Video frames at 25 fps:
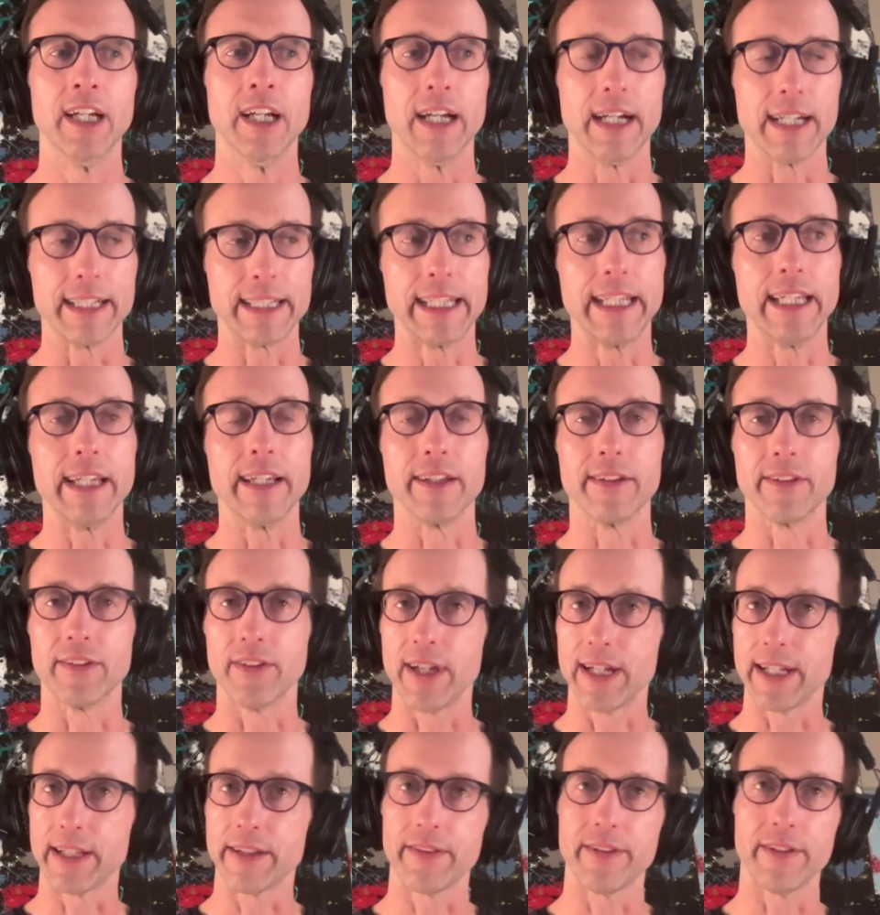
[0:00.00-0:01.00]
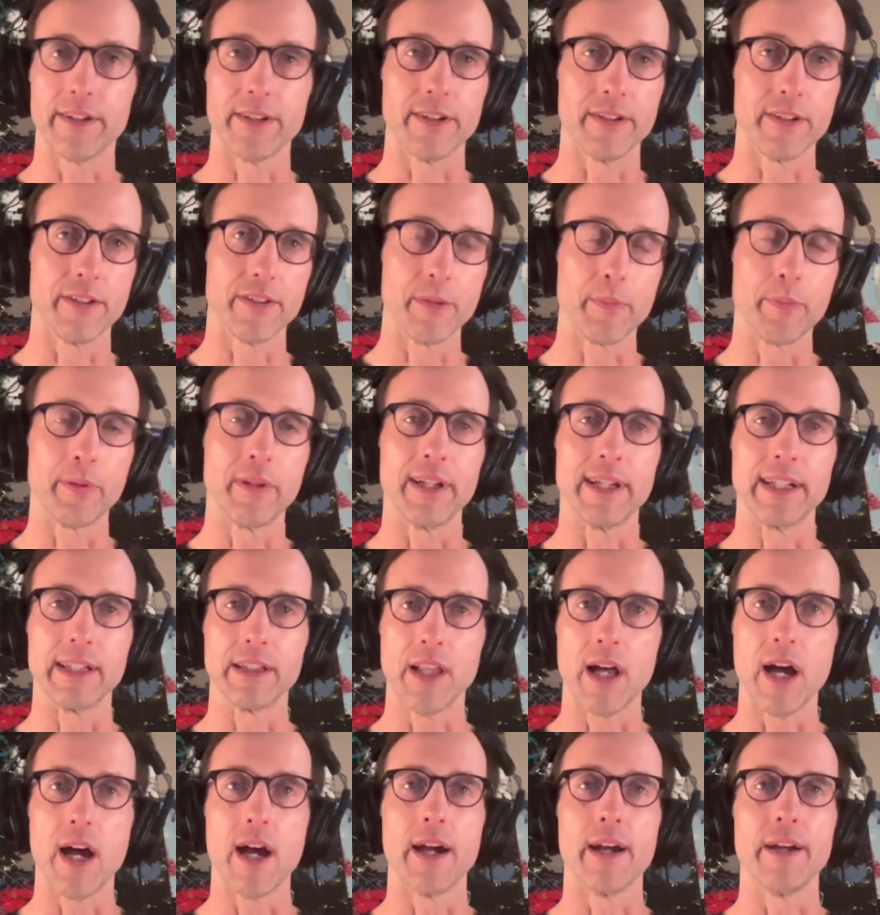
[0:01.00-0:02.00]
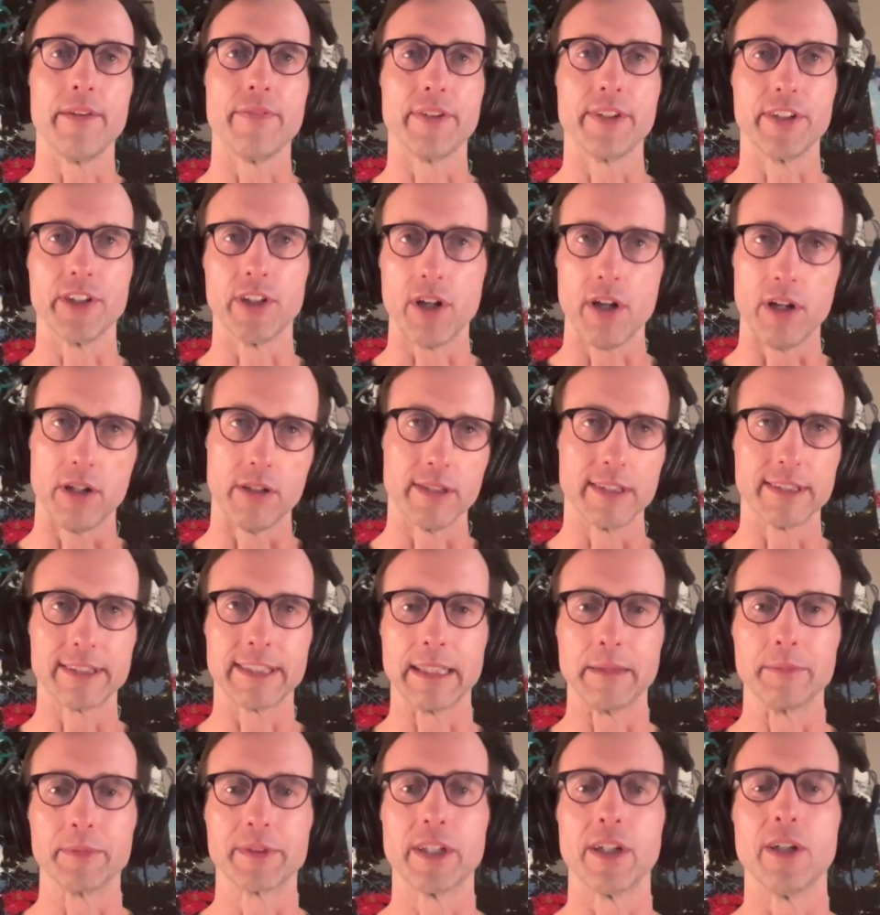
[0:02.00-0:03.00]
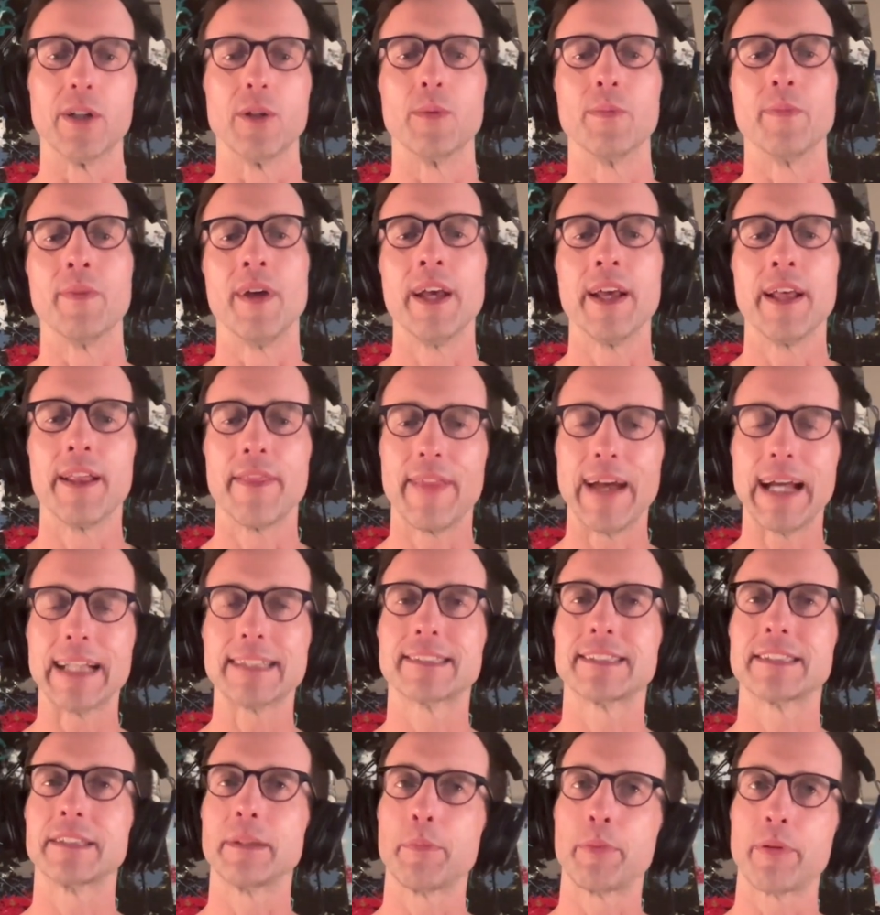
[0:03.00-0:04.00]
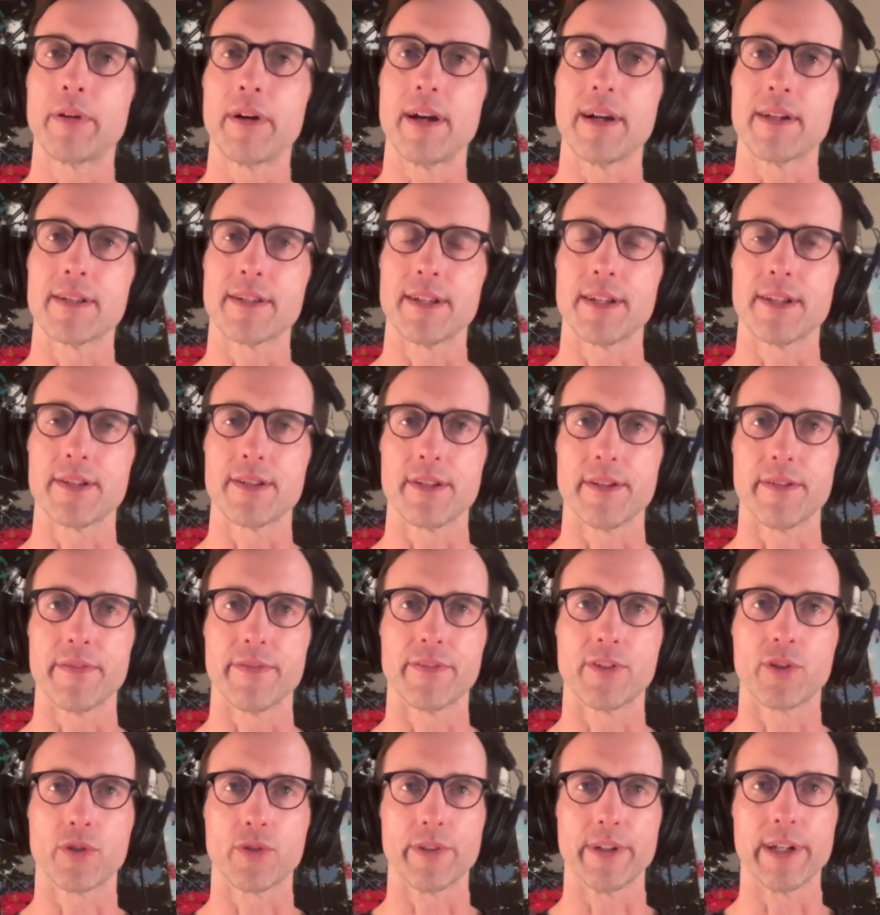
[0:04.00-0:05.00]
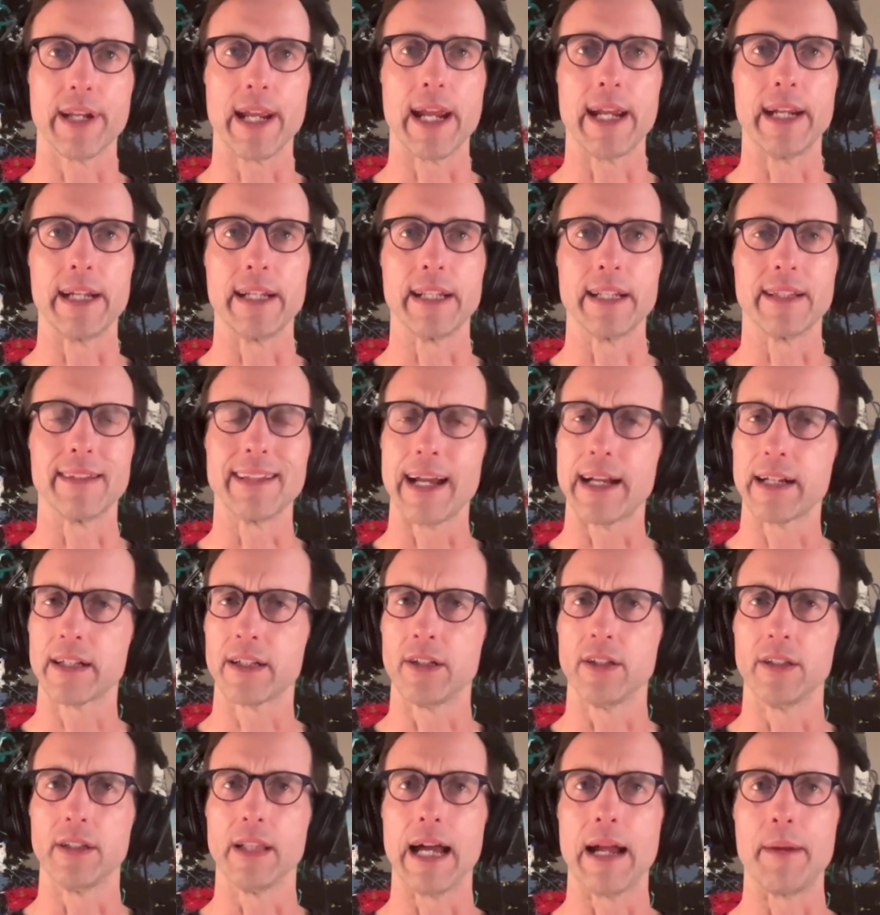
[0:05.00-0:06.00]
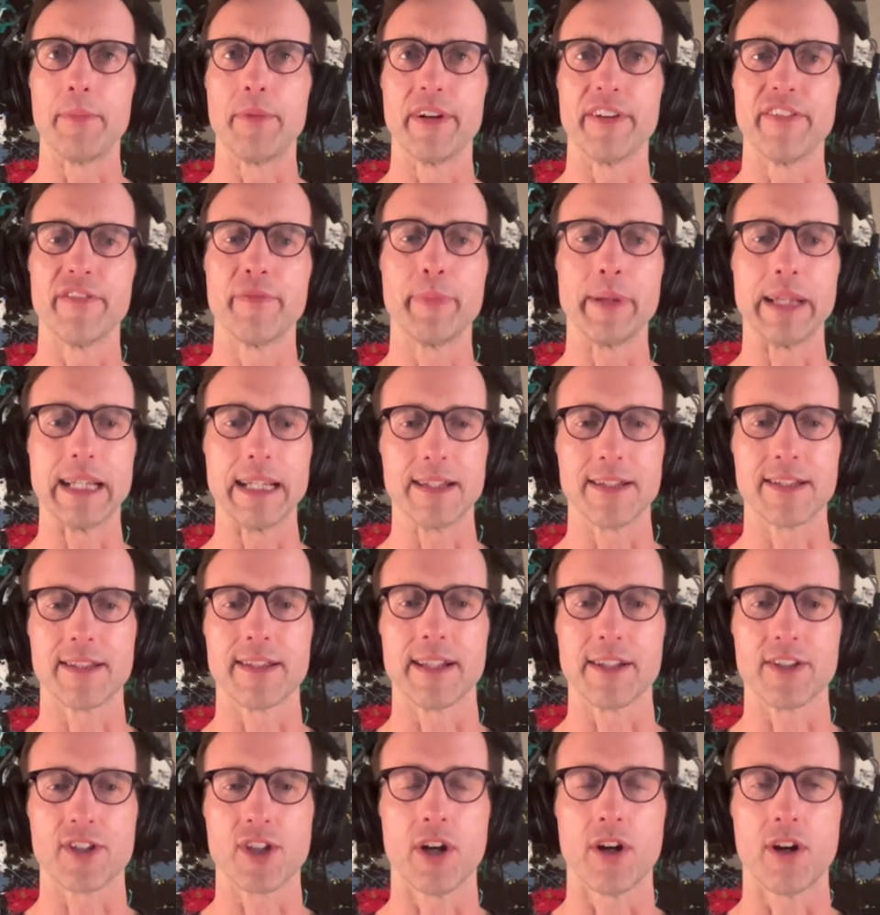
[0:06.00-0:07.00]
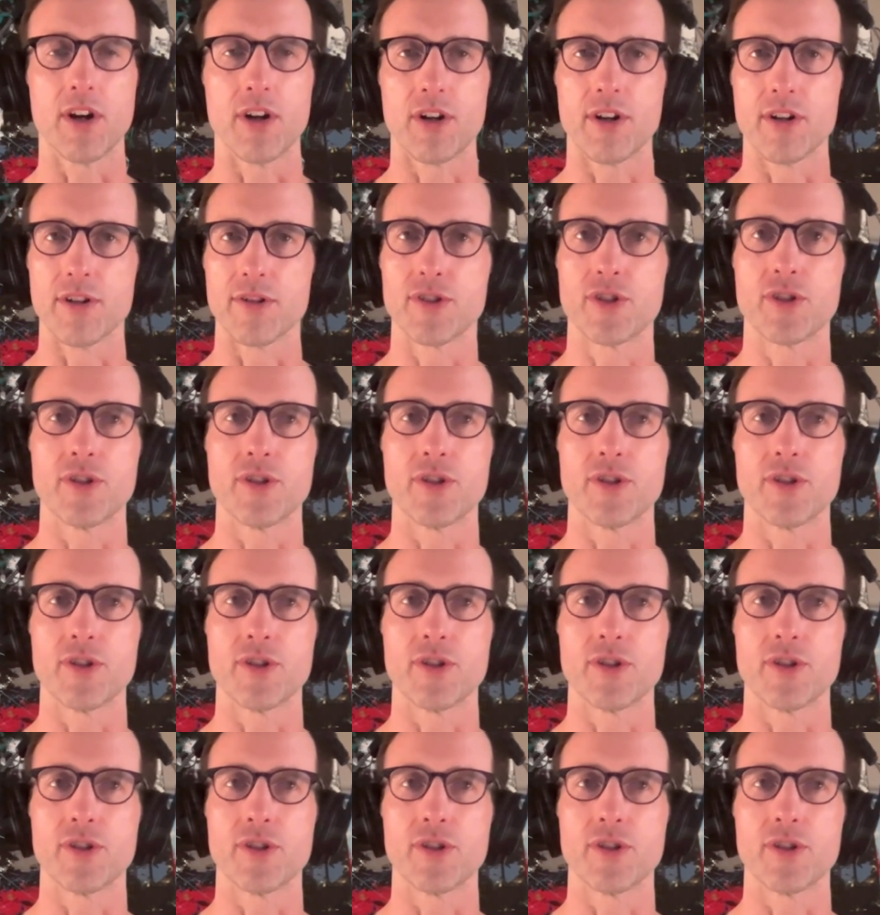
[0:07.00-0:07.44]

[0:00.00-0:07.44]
again like the the playing live and you're all in the same zone that's the process of creating that collaborative piece that's hard